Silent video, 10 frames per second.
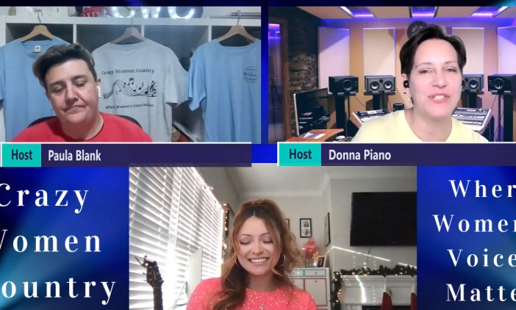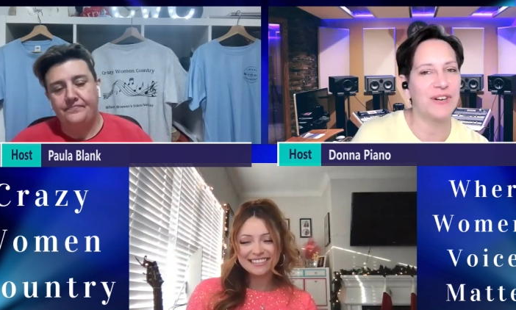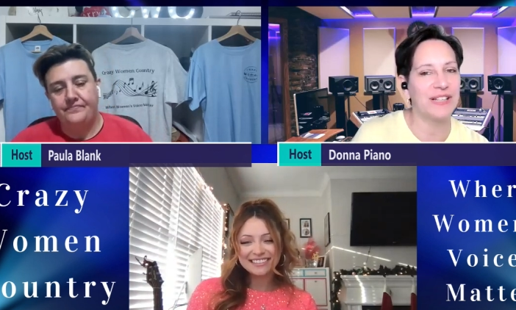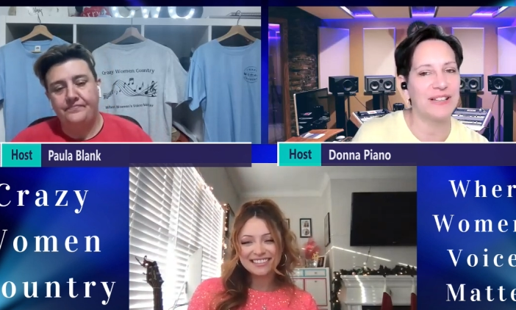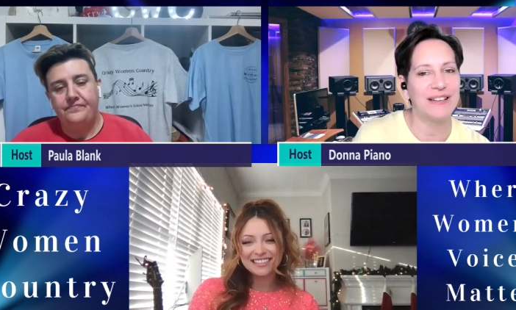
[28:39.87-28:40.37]
Speaker 1: Miss
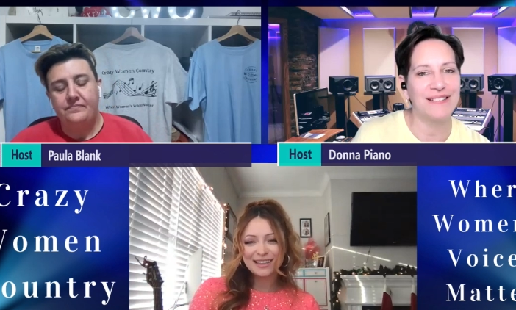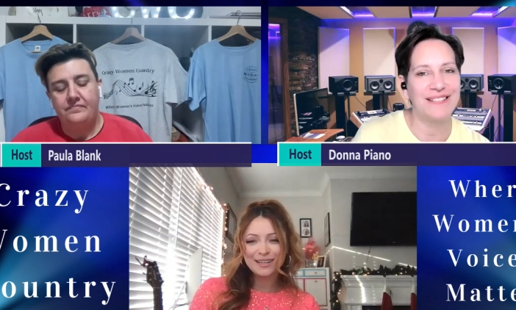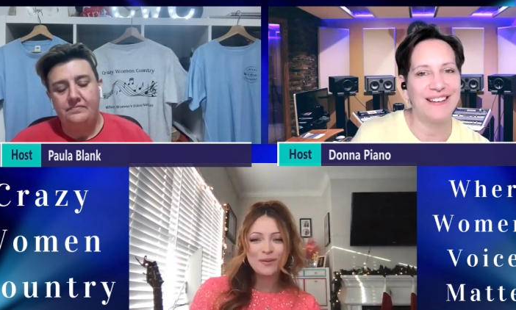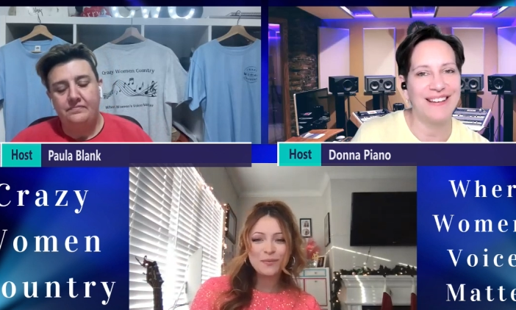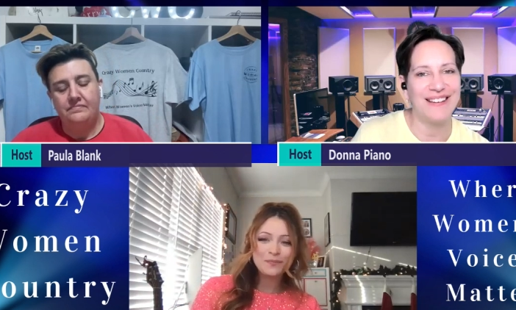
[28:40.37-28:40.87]
Ralyn.
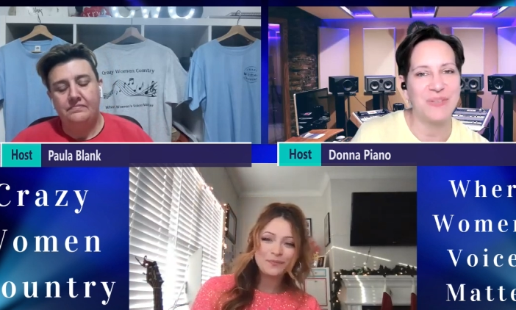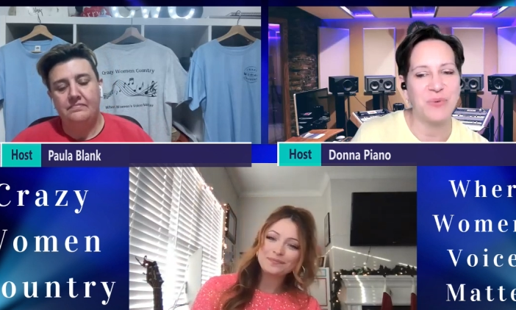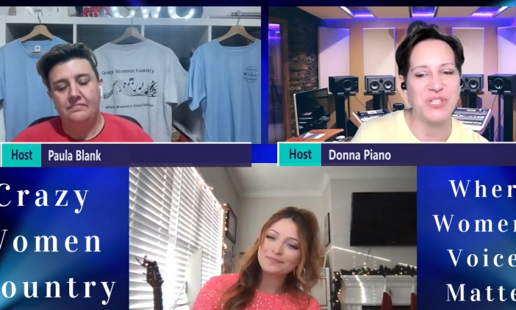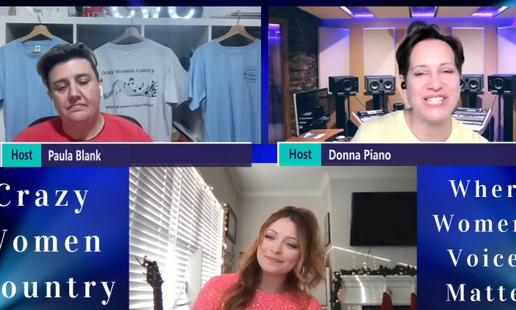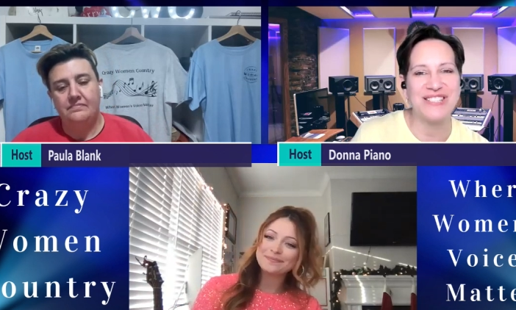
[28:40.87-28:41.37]
And
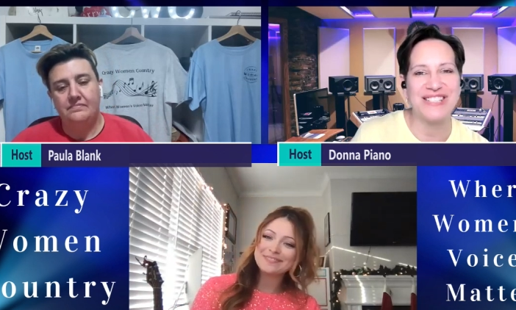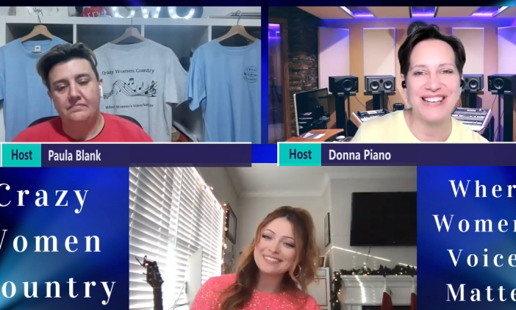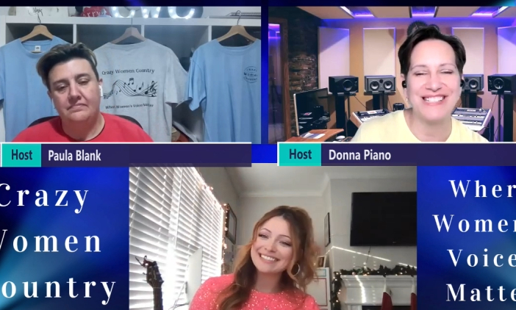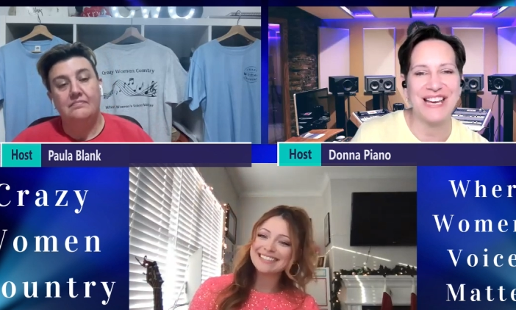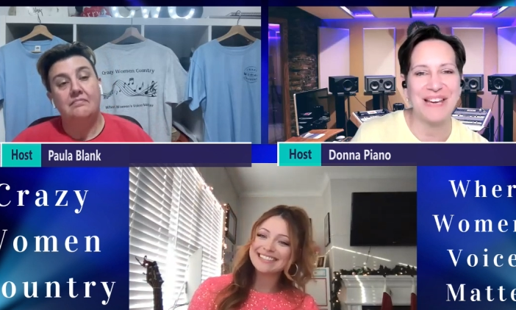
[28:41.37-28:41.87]
we'll see you
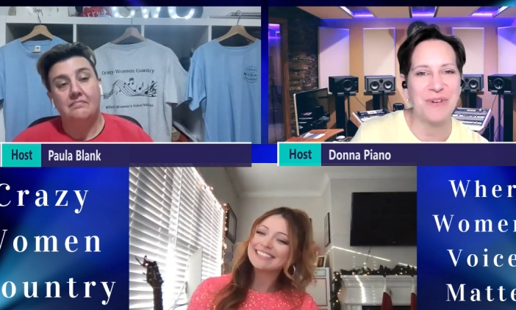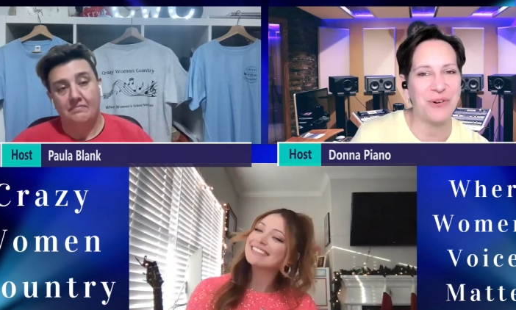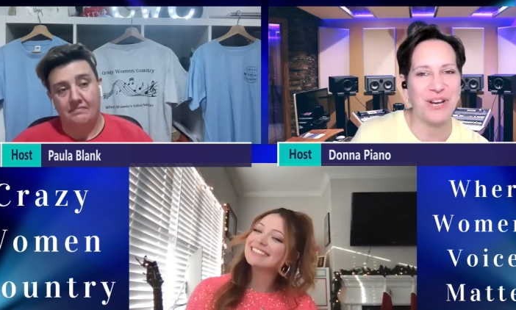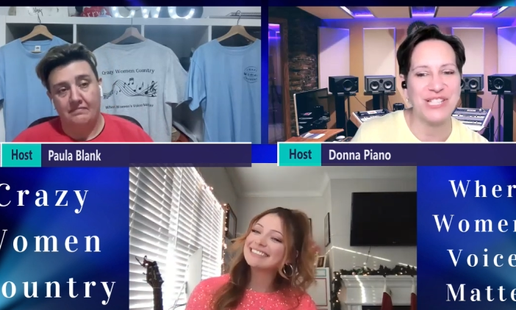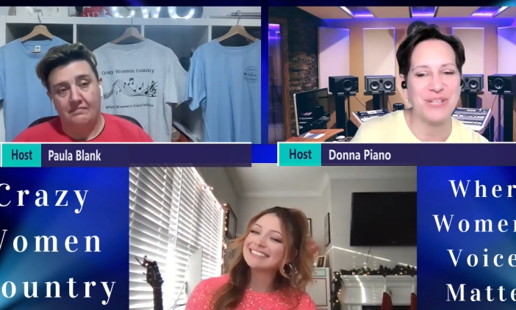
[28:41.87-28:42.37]
next time on
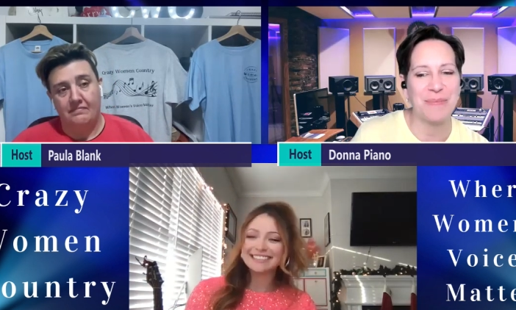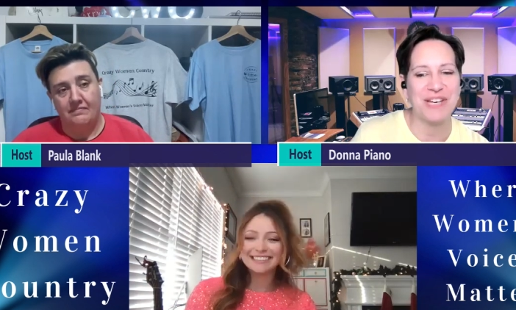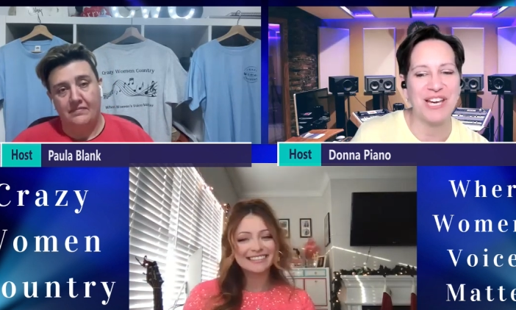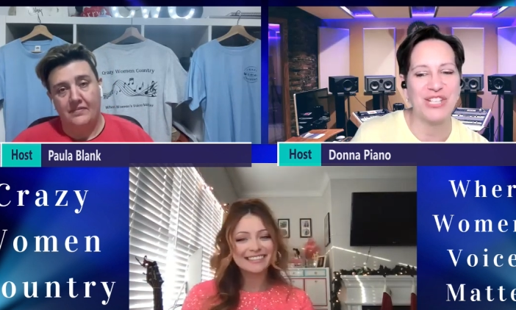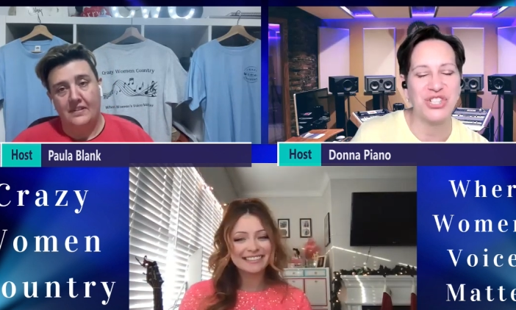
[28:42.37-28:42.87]
Crazy
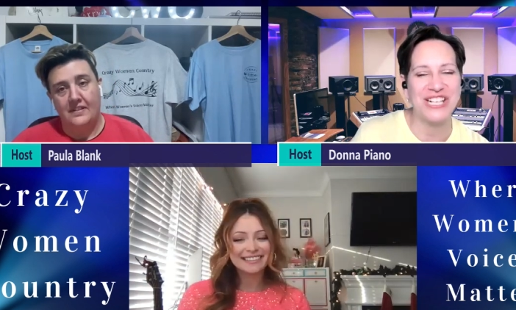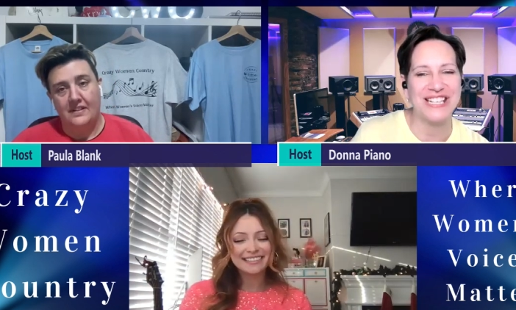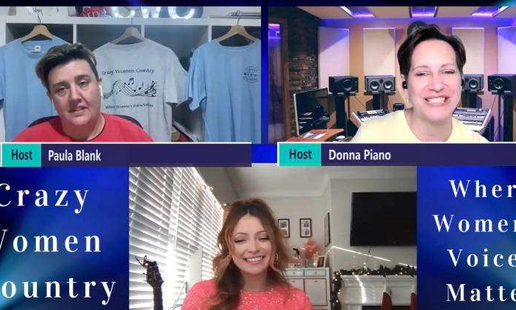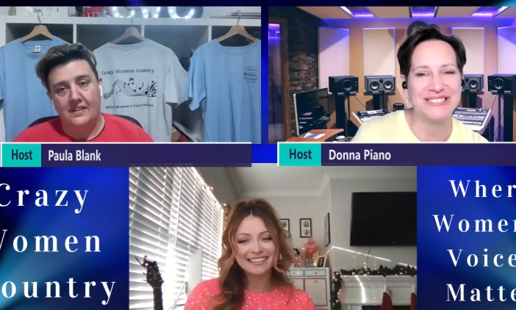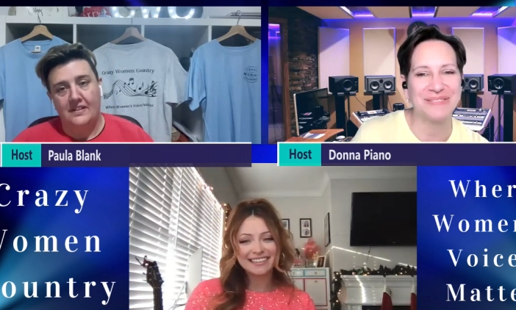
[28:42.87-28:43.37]
Women
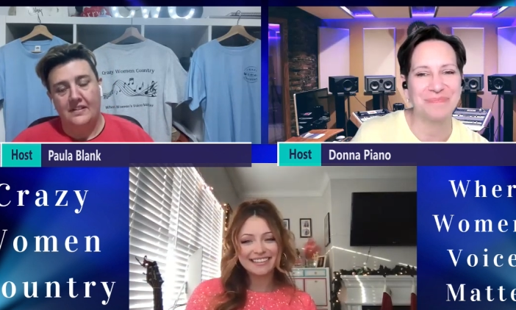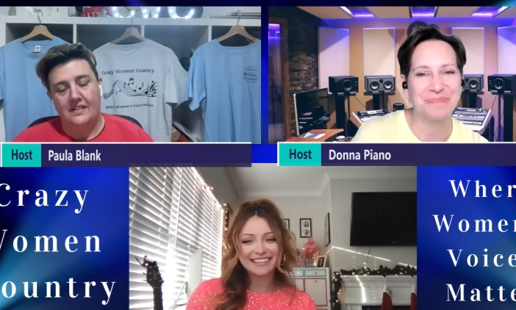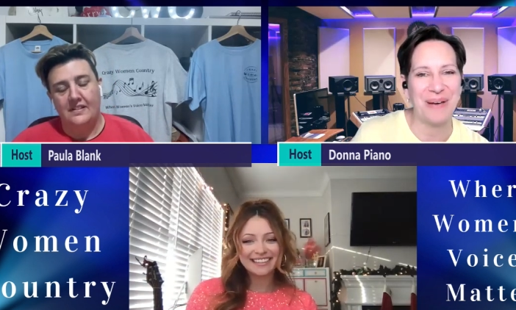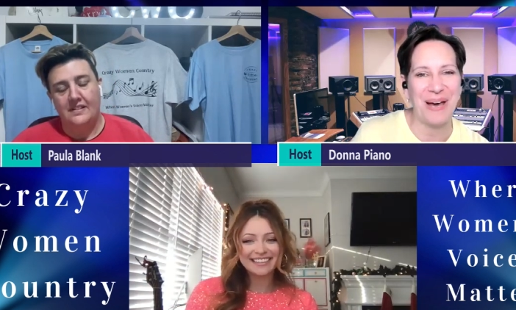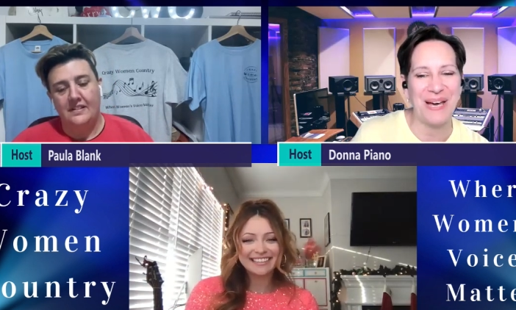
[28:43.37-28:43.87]
Country.
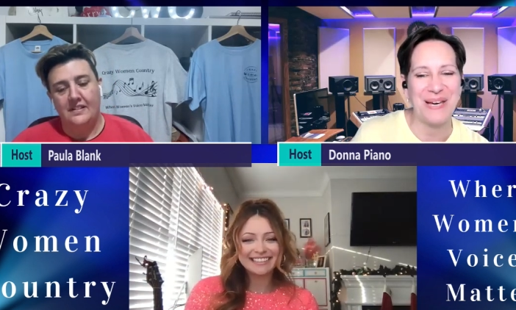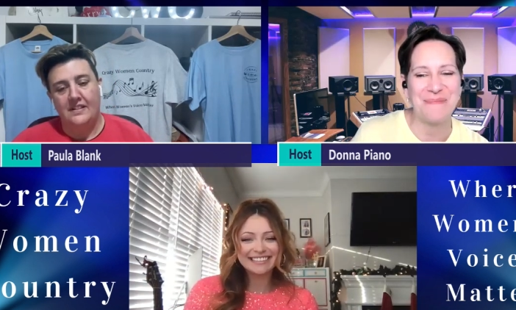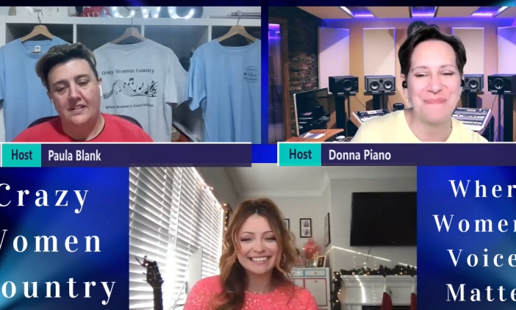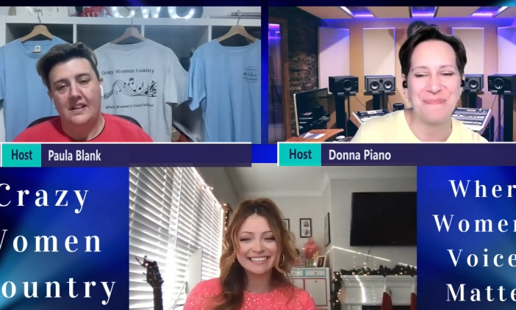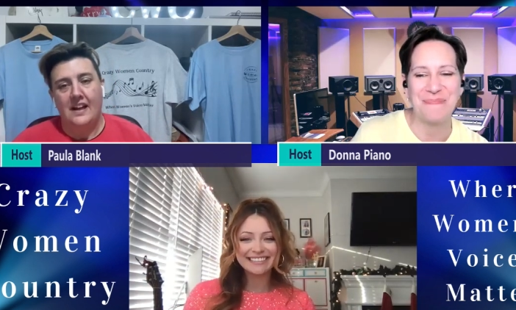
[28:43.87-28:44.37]
Bye.
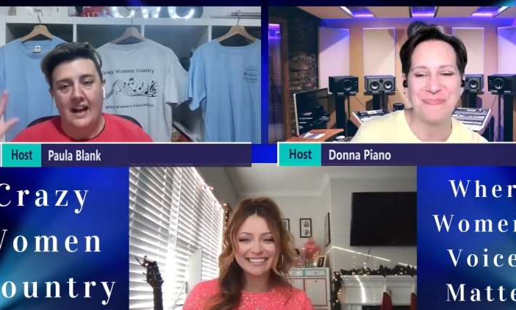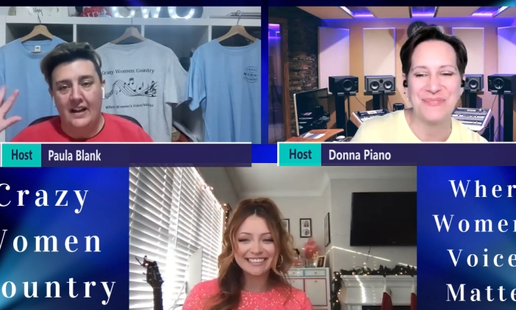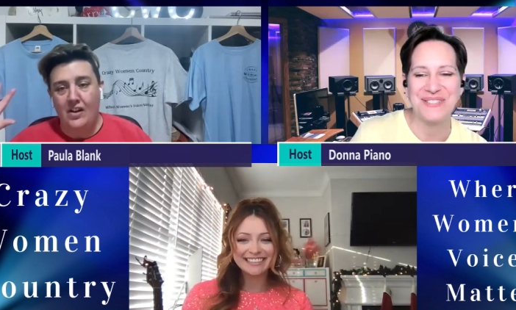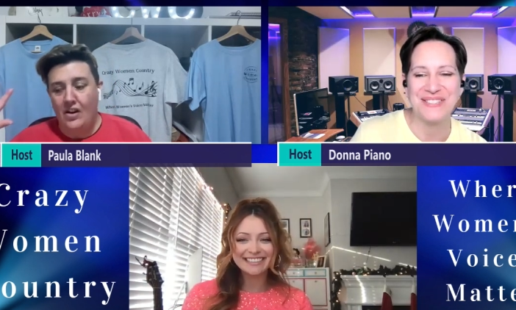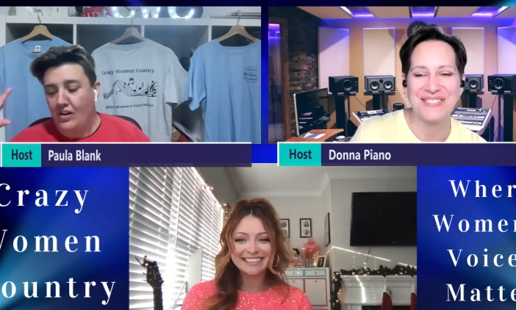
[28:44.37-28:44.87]

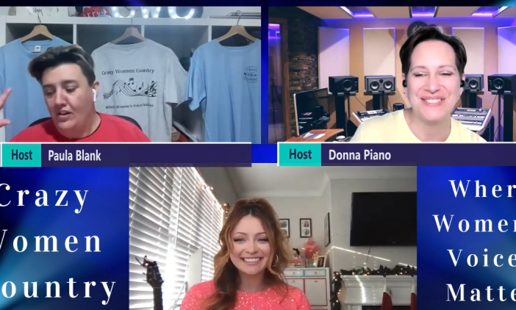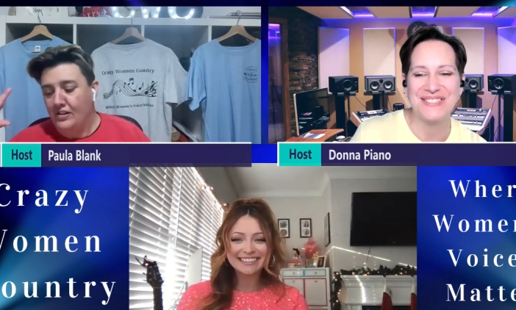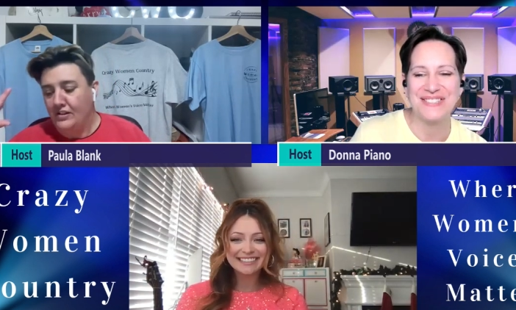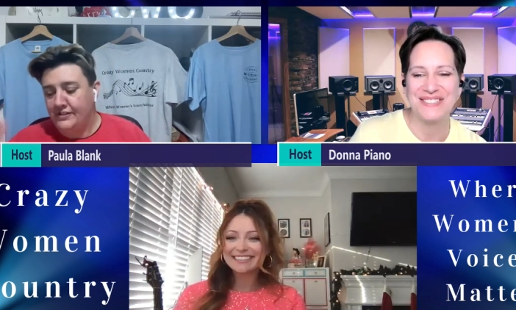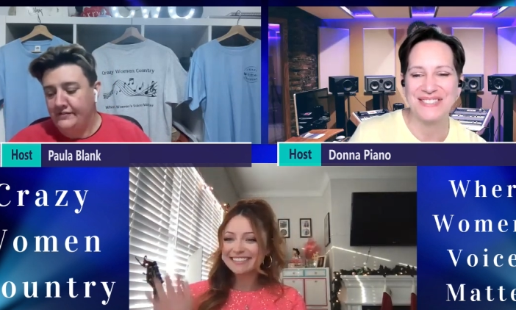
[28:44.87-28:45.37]

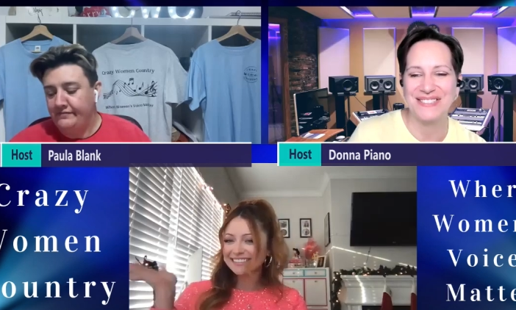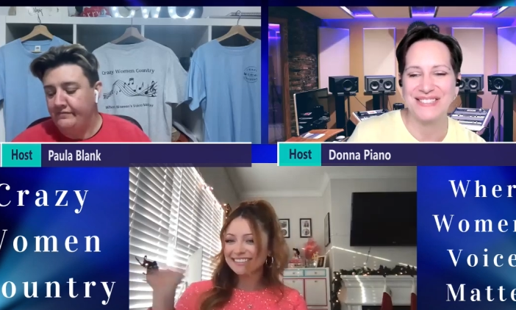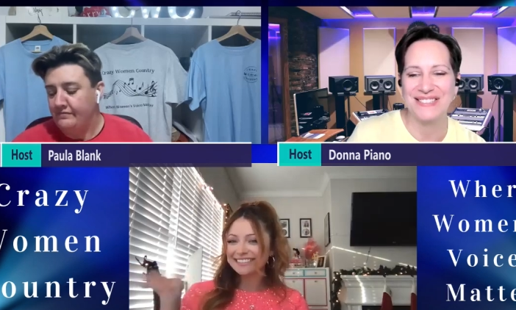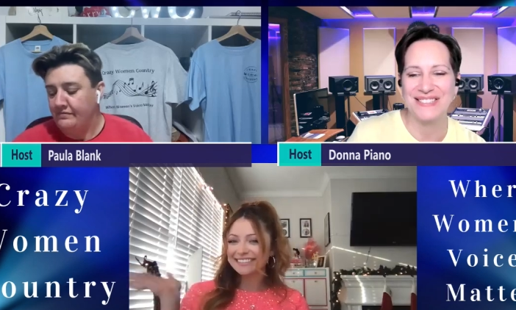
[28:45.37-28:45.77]
Speaker 2: Adios.